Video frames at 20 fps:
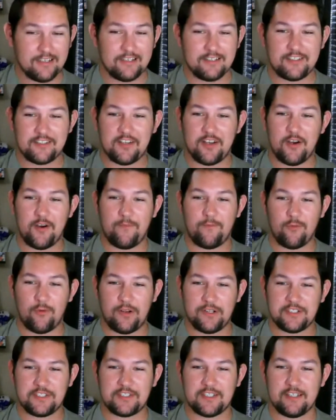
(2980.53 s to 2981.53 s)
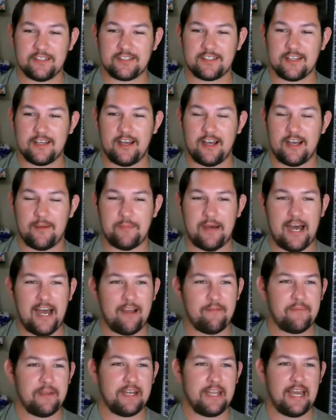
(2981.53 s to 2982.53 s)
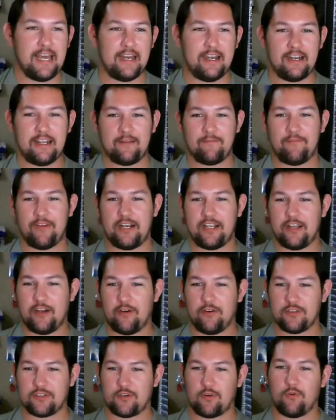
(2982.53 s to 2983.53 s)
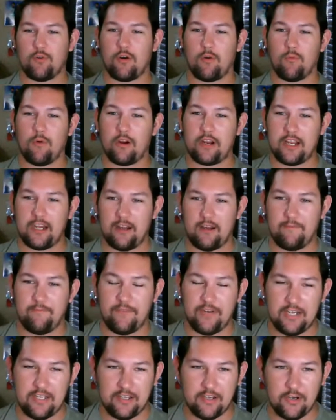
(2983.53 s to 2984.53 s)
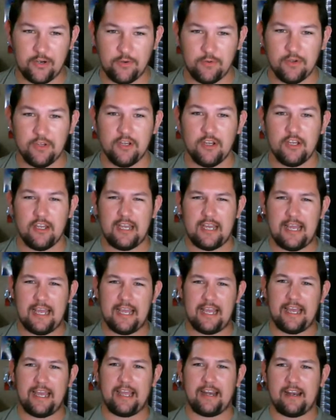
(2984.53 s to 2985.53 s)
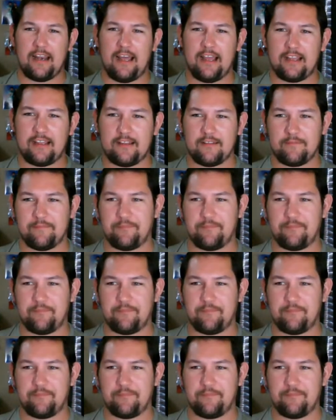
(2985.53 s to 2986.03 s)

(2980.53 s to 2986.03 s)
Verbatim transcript: So, for instance, um, I've been editing videos or working on video, and like,